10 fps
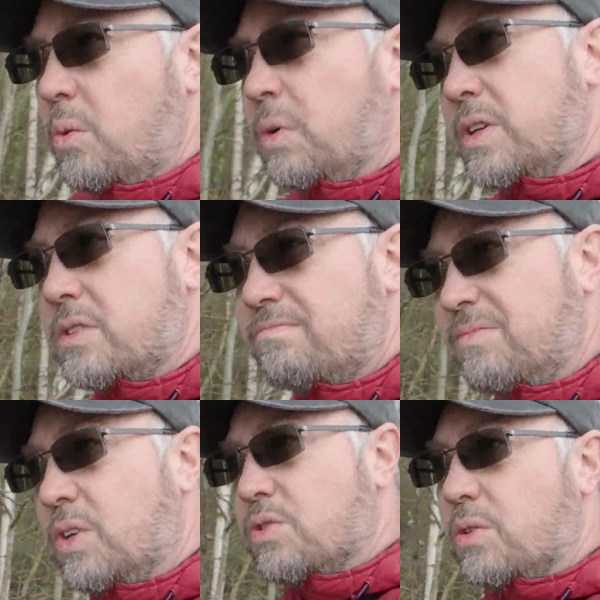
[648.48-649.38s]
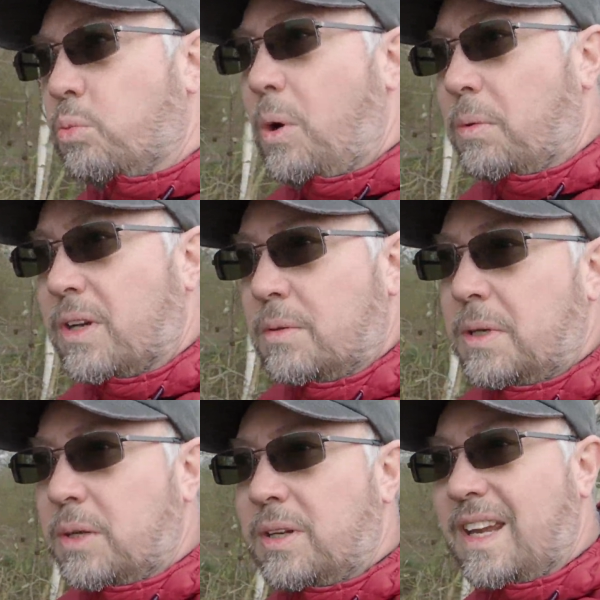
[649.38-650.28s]
which not sure what we're going to
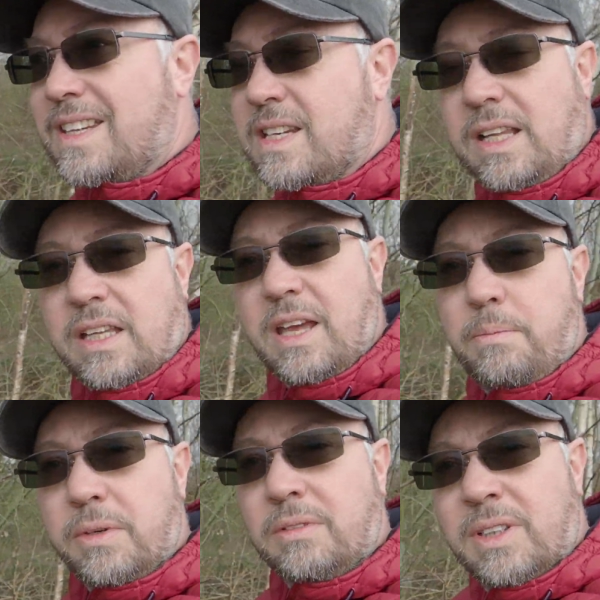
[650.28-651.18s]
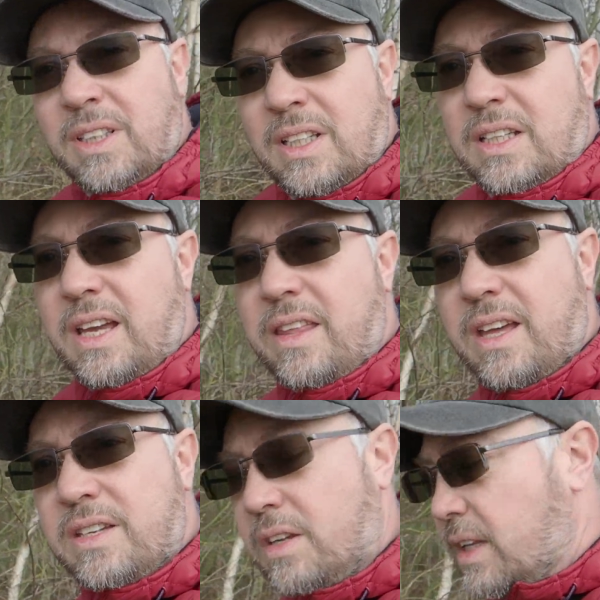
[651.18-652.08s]
be doing exactly yet, but yeah,
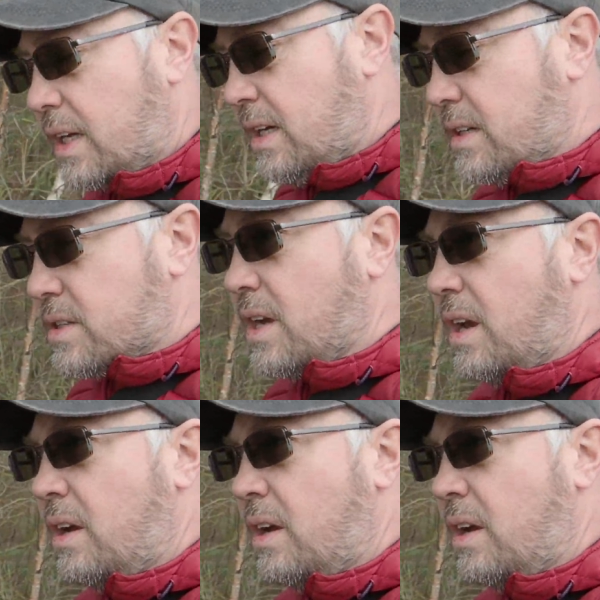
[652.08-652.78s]
that is on the cards.